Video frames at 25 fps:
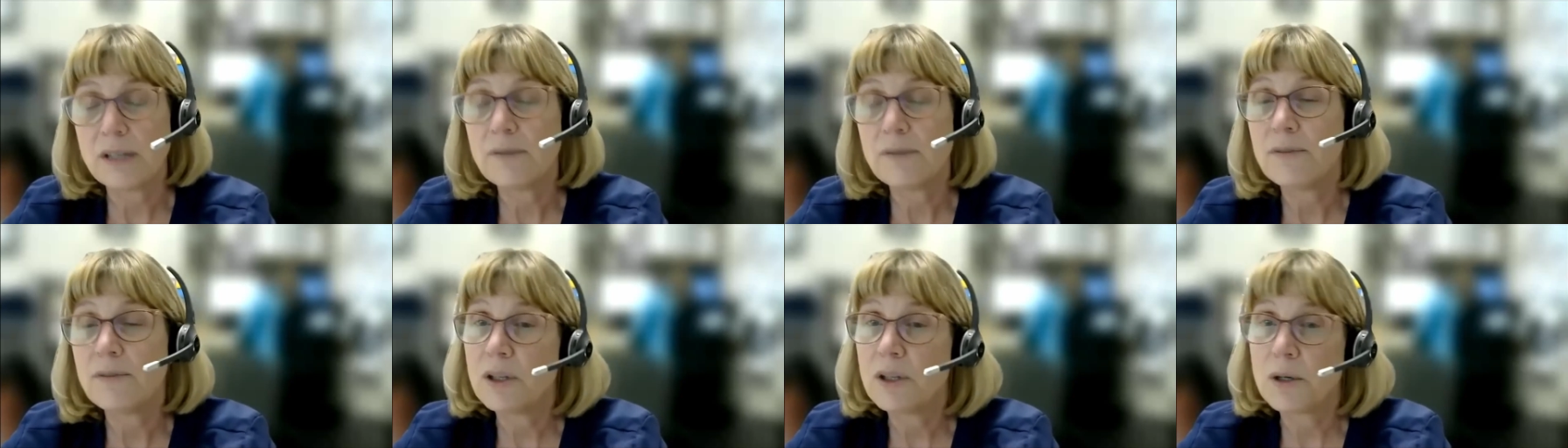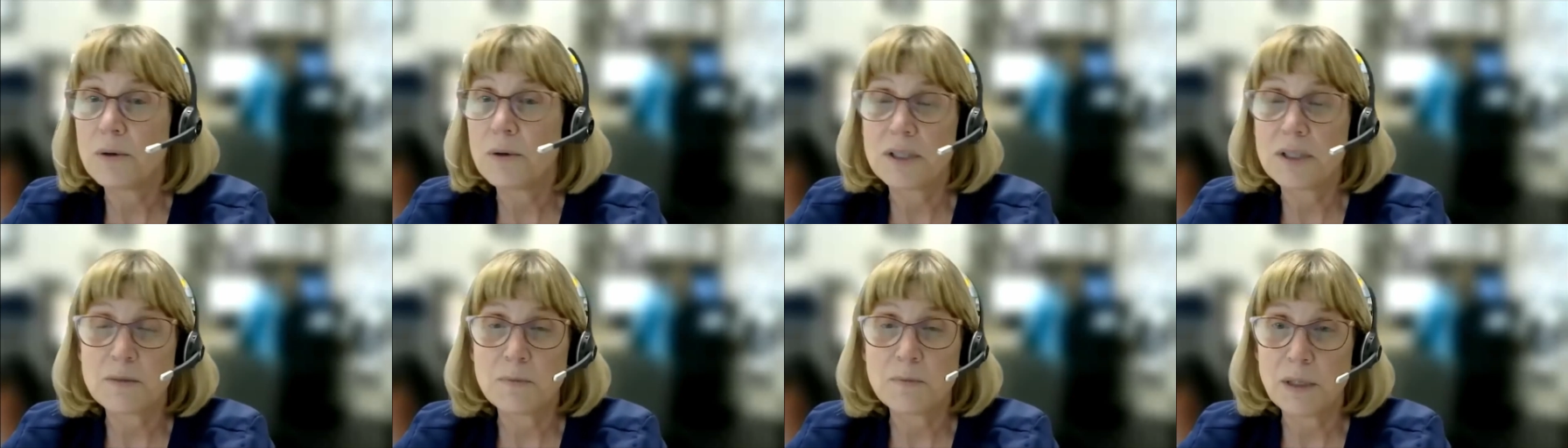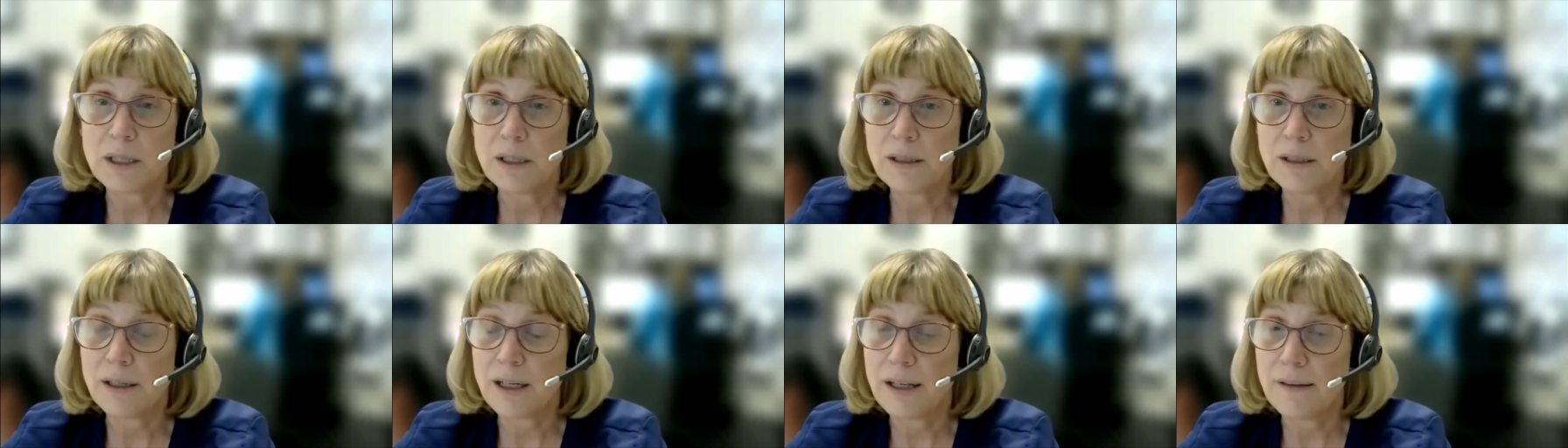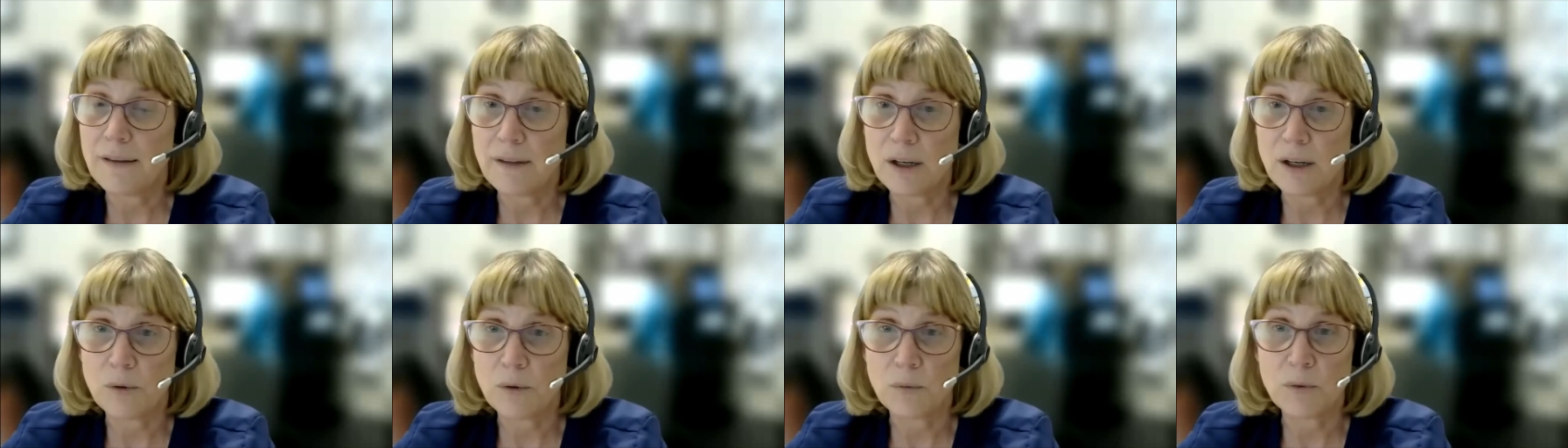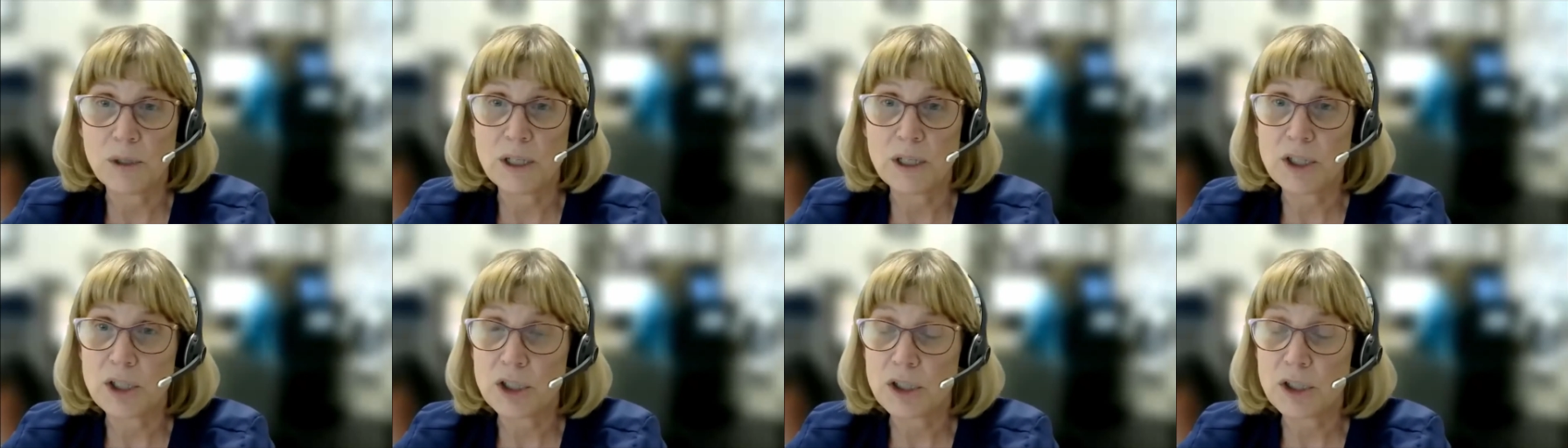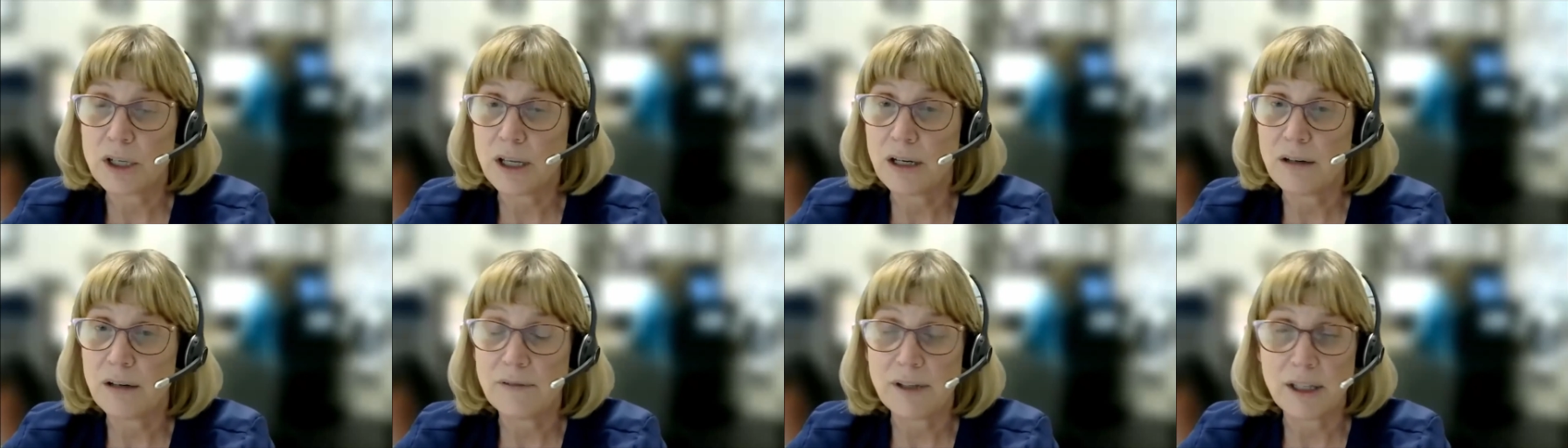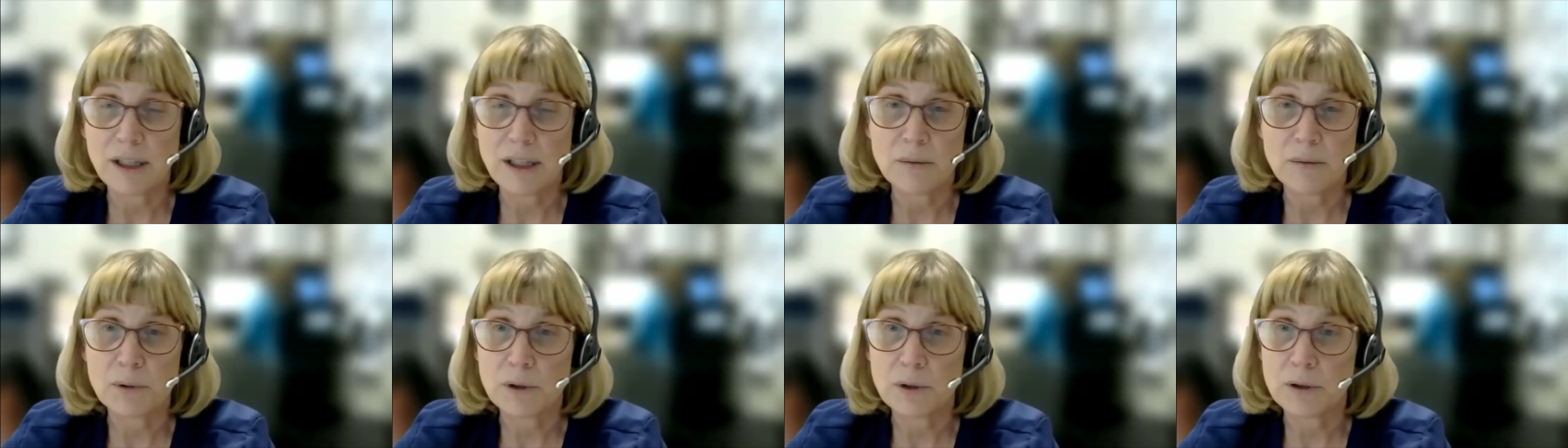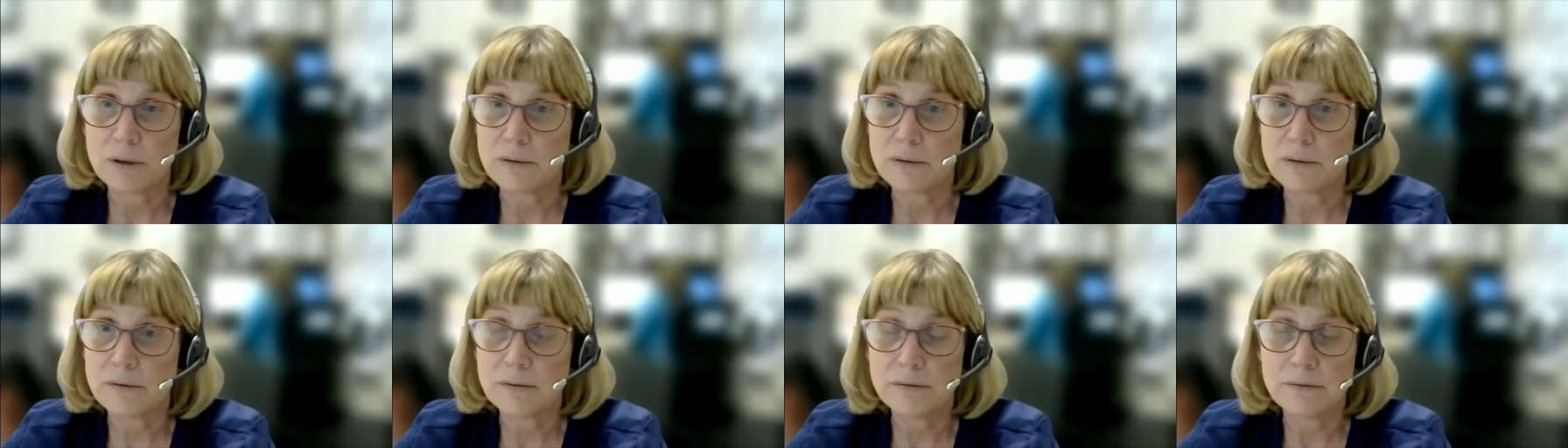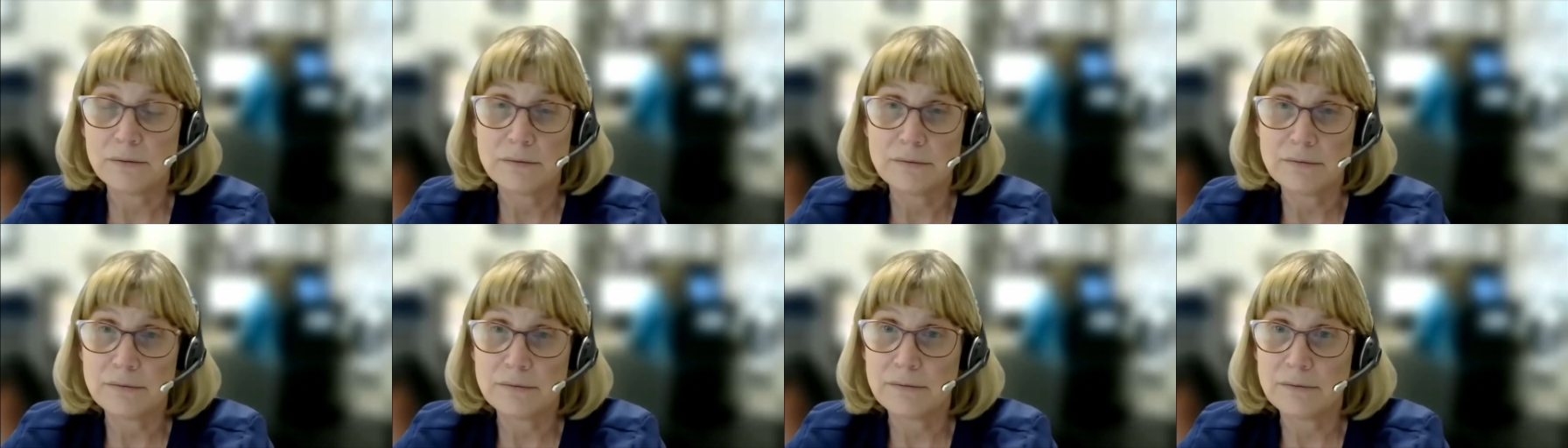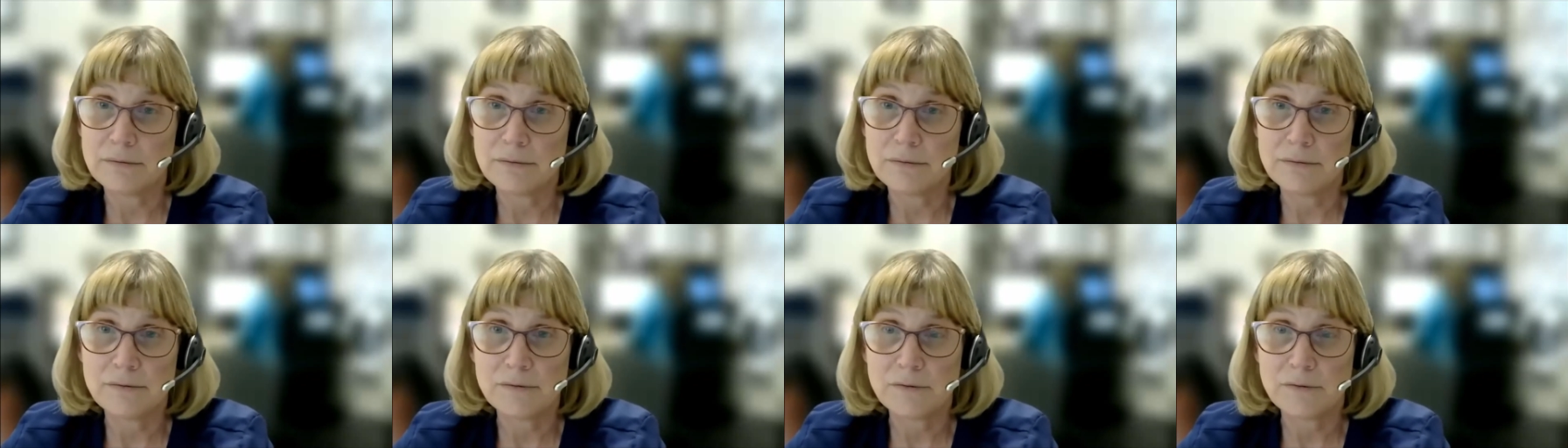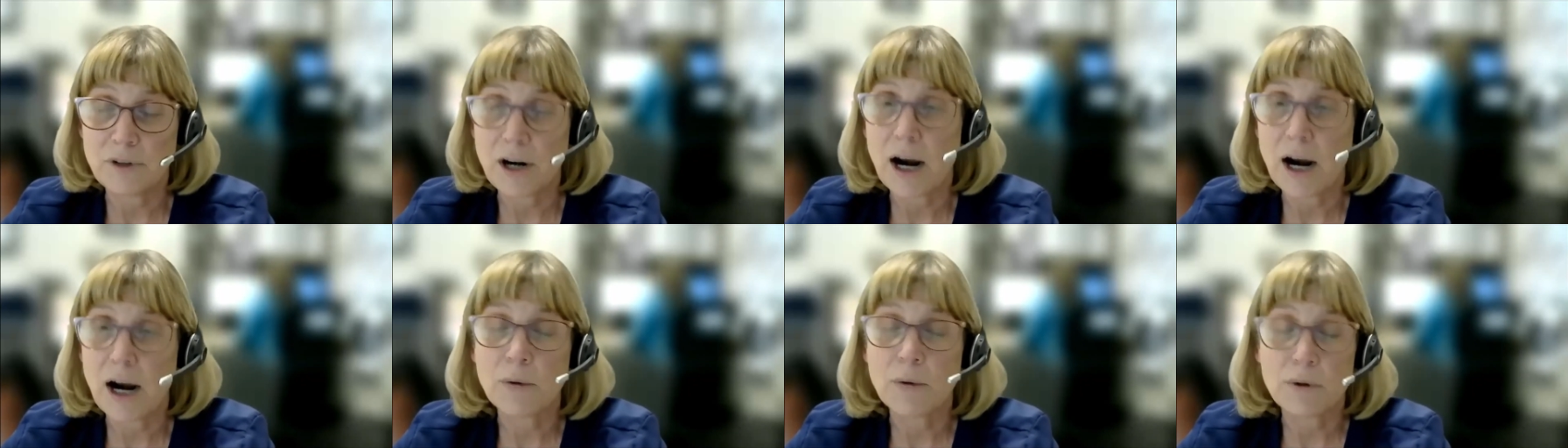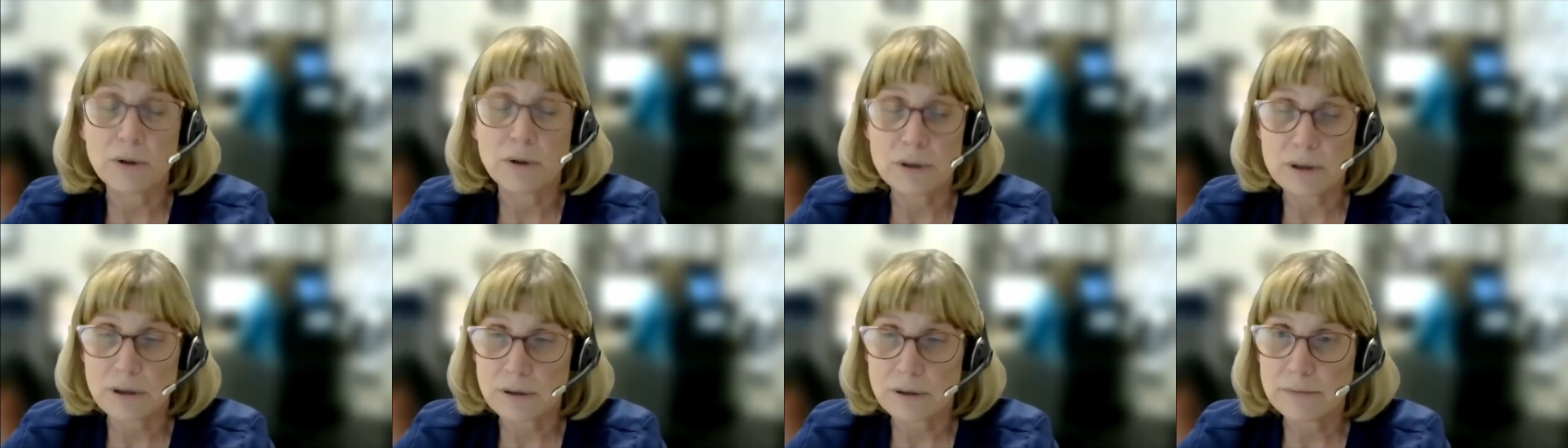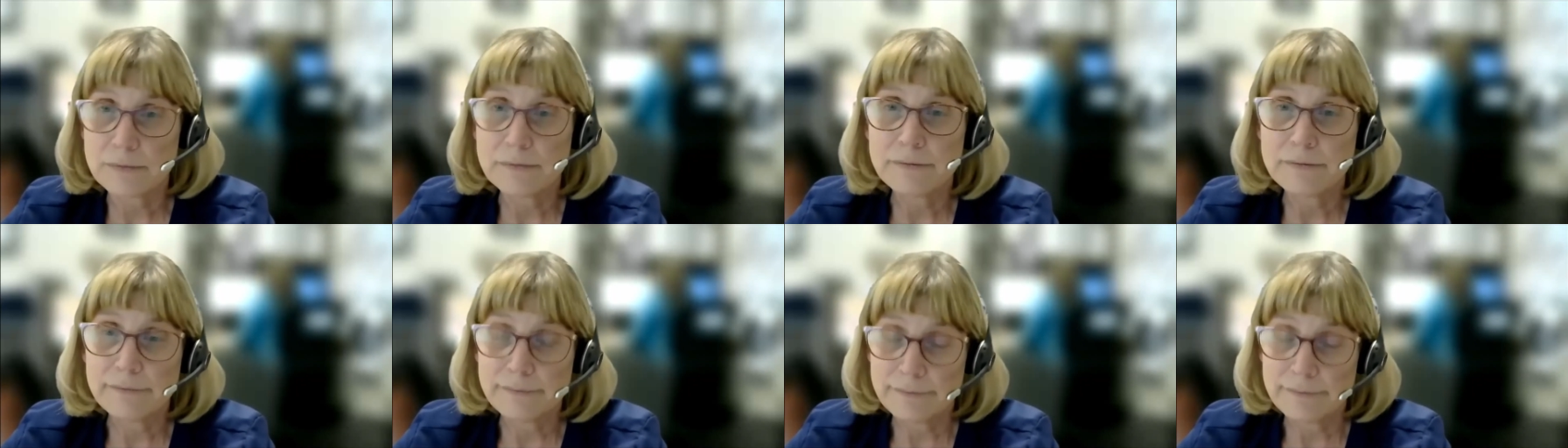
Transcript: even though it's been in their reach and available for hours.